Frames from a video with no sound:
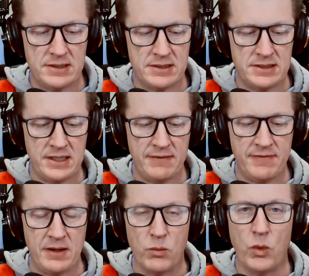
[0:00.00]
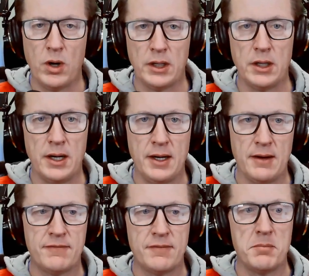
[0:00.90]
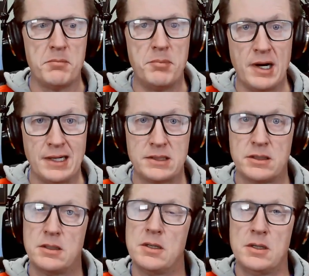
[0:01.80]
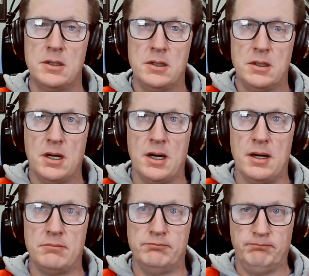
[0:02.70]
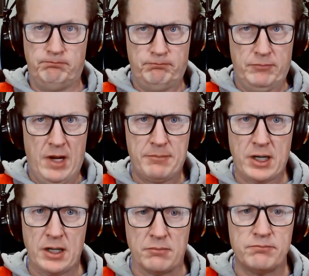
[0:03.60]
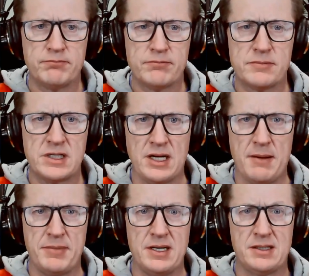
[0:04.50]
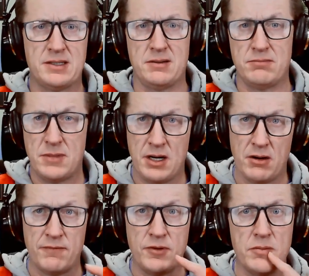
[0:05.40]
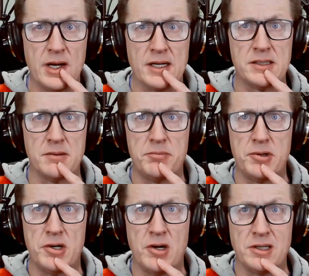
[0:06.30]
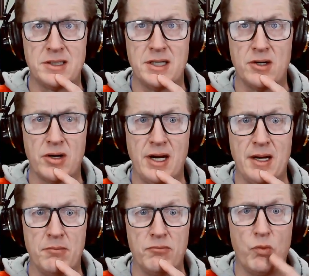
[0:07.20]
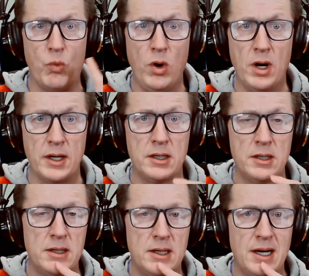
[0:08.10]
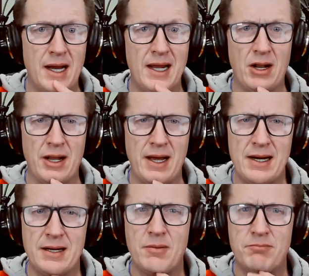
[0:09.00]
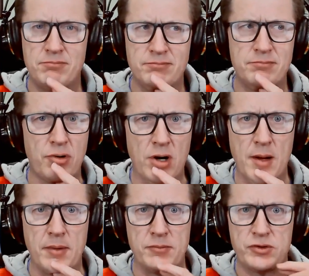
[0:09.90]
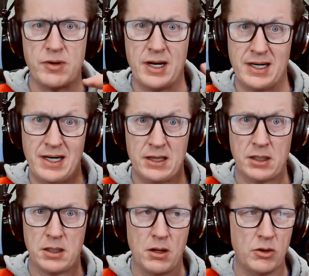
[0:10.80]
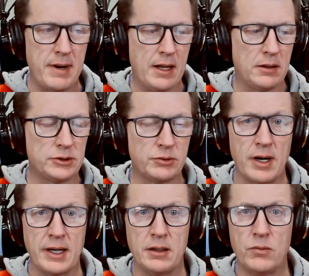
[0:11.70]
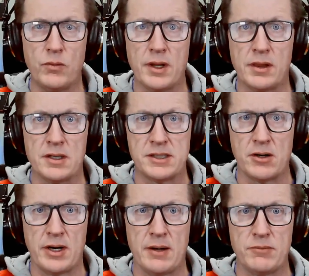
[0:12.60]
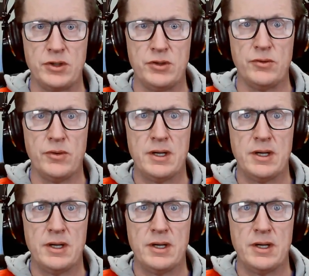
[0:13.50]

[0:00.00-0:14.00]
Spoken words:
ZV-1F, but I'm going to stop this here in a few minutes and put it on CineCam 1, I had a lot of problems trying to get the color balance right with the CineCam 2.